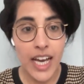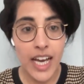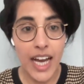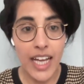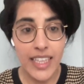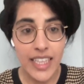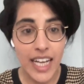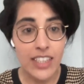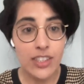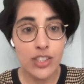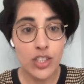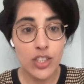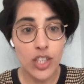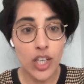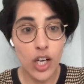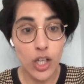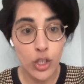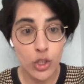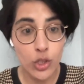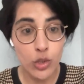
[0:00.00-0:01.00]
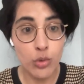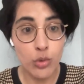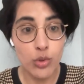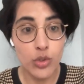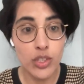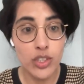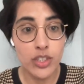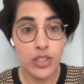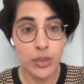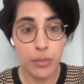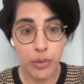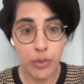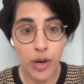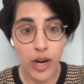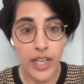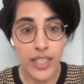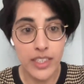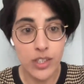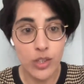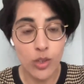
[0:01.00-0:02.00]
And that's a huge
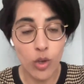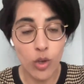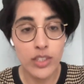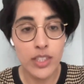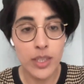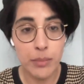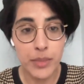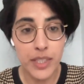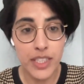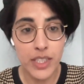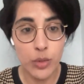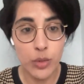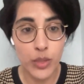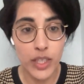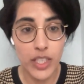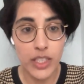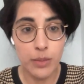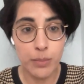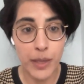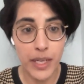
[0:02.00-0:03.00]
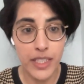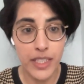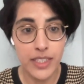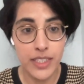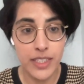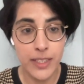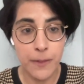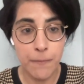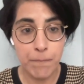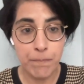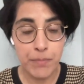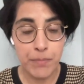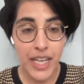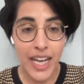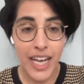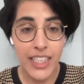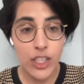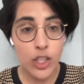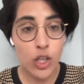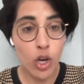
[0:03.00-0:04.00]
surprise, not something that we expected.
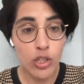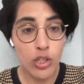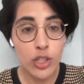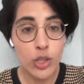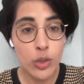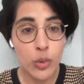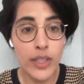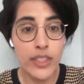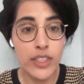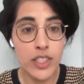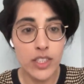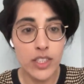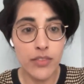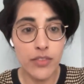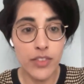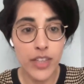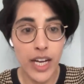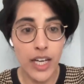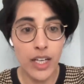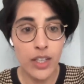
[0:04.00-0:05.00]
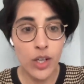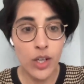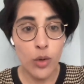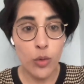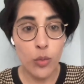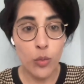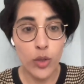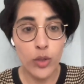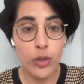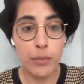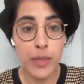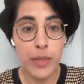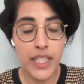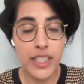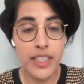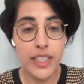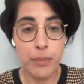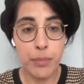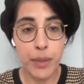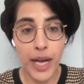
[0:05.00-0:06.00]
And the consequences of that will
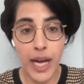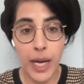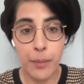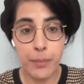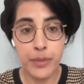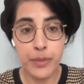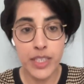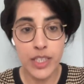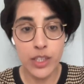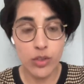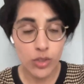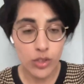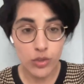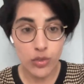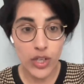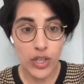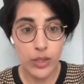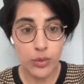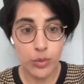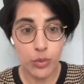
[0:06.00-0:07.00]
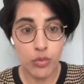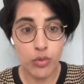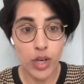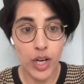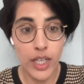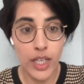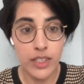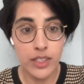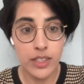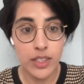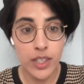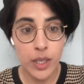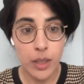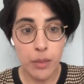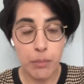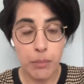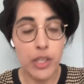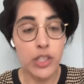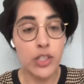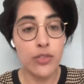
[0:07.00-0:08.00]
mean that perhaps interest rates will rise
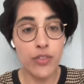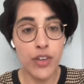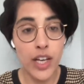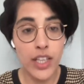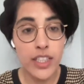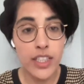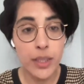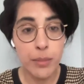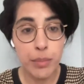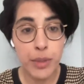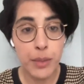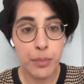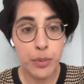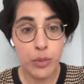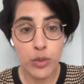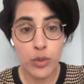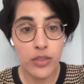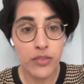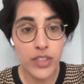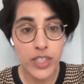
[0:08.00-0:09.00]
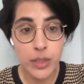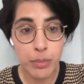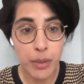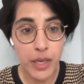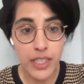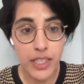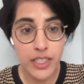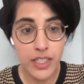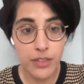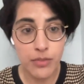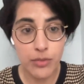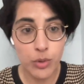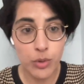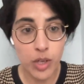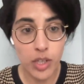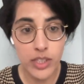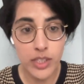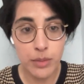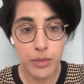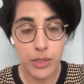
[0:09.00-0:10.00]
much further than people would have expected if you
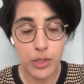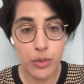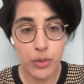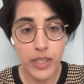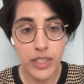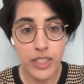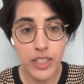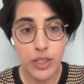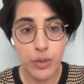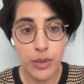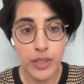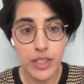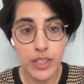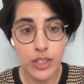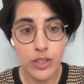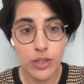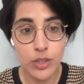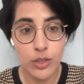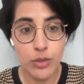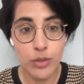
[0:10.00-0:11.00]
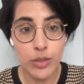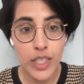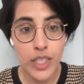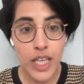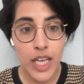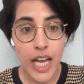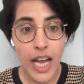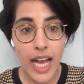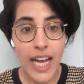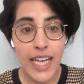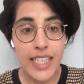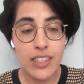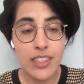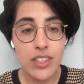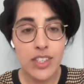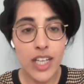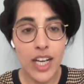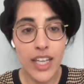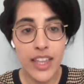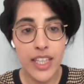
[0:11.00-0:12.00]
asked them in 2022. And
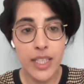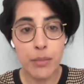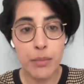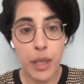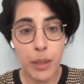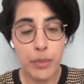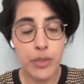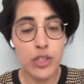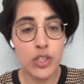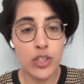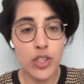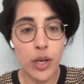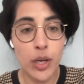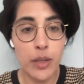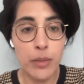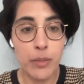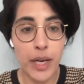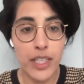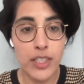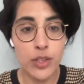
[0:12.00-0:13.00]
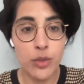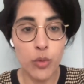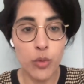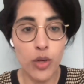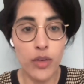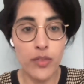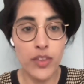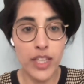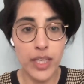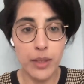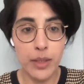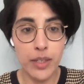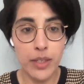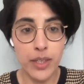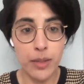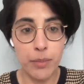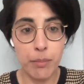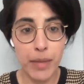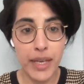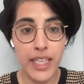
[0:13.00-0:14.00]
I think maybe just going back to one of the,
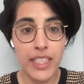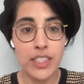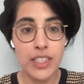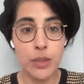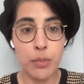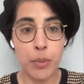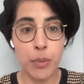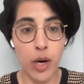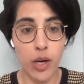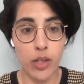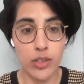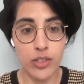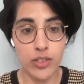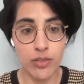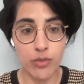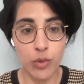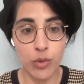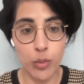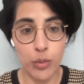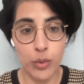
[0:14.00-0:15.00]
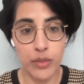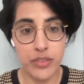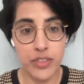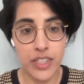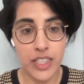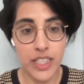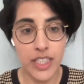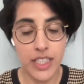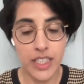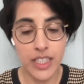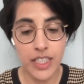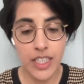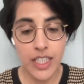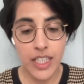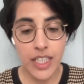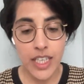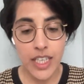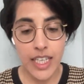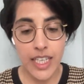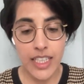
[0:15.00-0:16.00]
the mixed parts of what we've seen
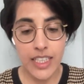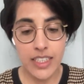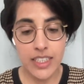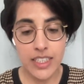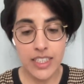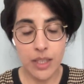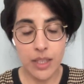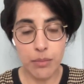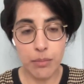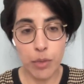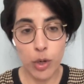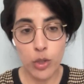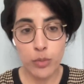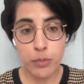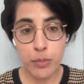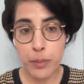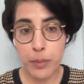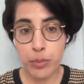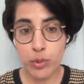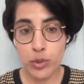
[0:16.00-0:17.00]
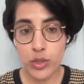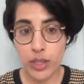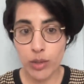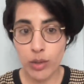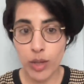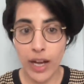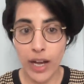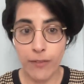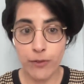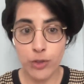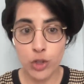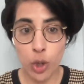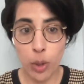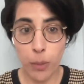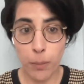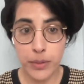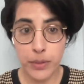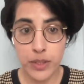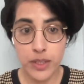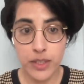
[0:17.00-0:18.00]
is that most people still have
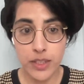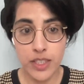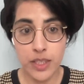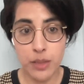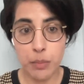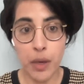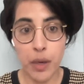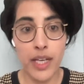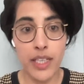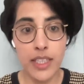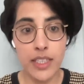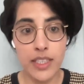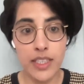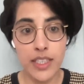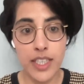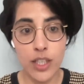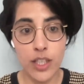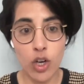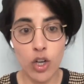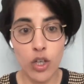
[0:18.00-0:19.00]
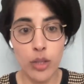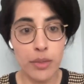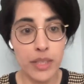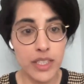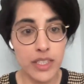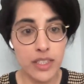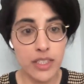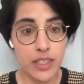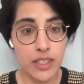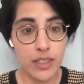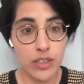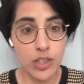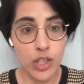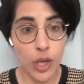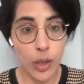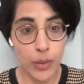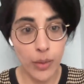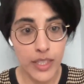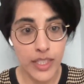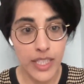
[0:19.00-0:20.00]
jobs despite economies
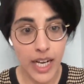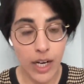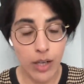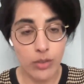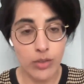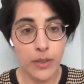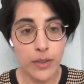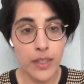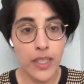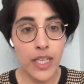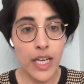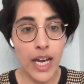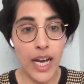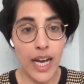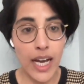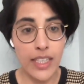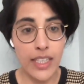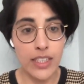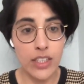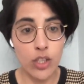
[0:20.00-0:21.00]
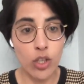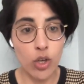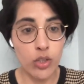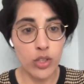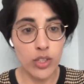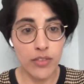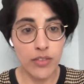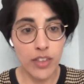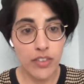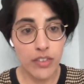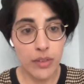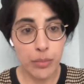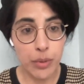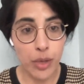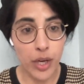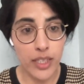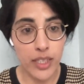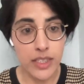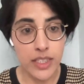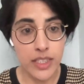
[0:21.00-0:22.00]
slowing down and the cost of living
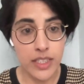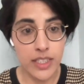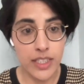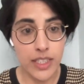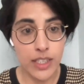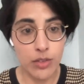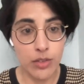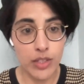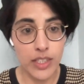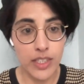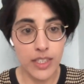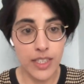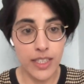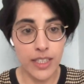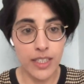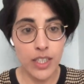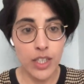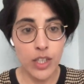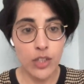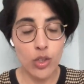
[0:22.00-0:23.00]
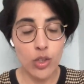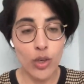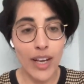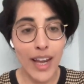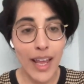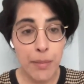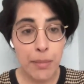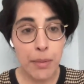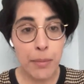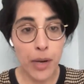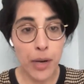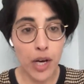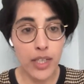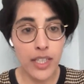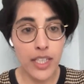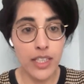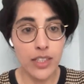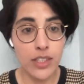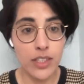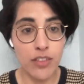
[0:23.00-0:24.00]
prices increasing. So labor
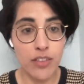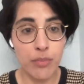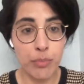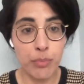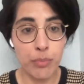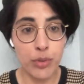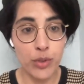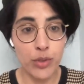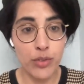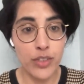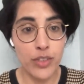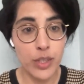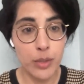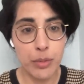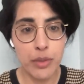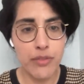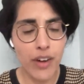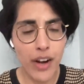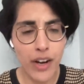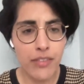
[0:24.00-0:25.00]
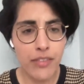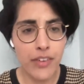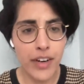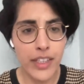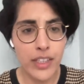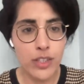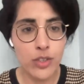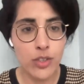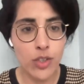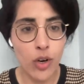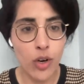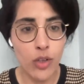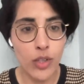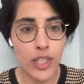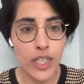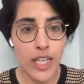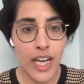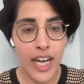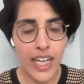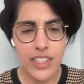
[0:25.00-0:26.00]
markets have proven to be very, very strong.
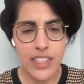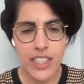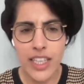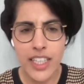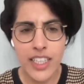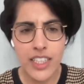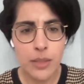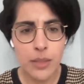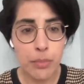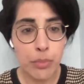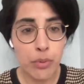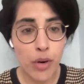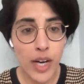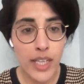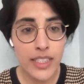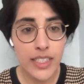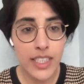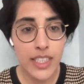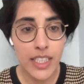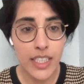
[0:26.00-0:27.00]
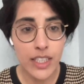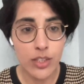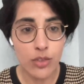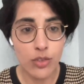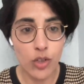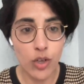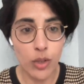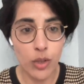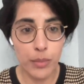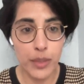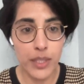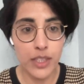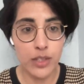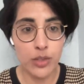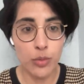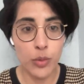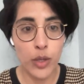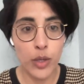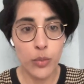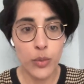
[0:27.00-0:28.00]
And so I think surprisingly strong because
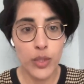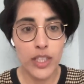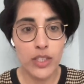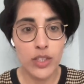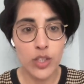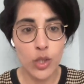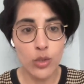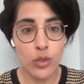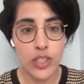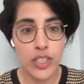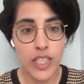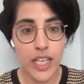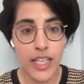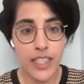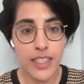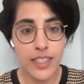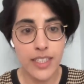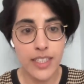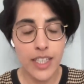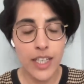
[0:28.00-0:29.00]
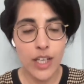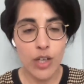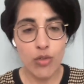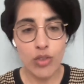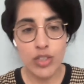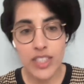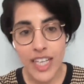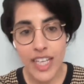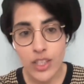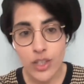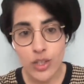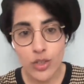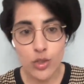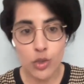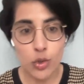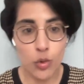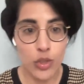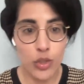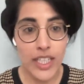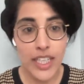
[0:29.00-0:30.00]
when we associate recessions
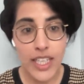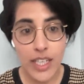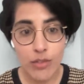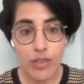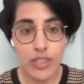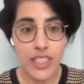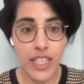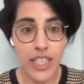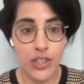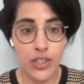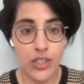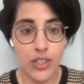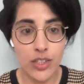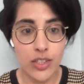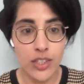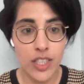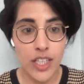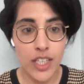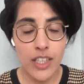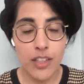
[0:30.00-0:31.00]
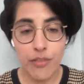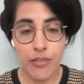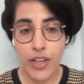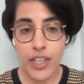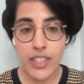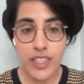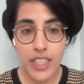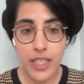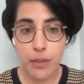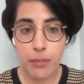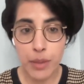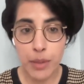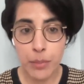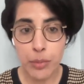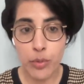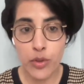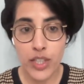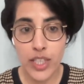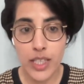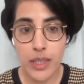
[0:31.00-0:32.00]
or near recessions, the first thing
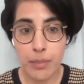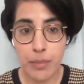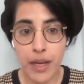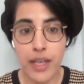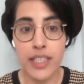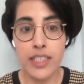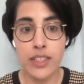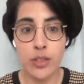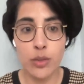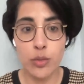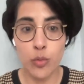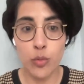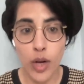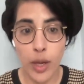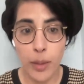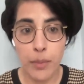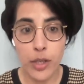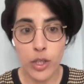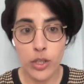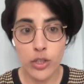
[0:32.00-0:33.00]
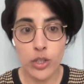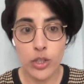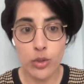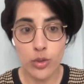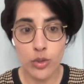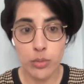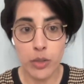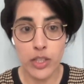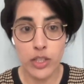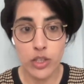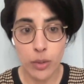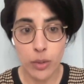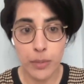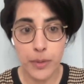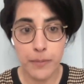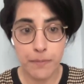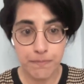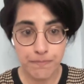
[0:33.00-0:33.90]
people think about is, why am I going to lose my job?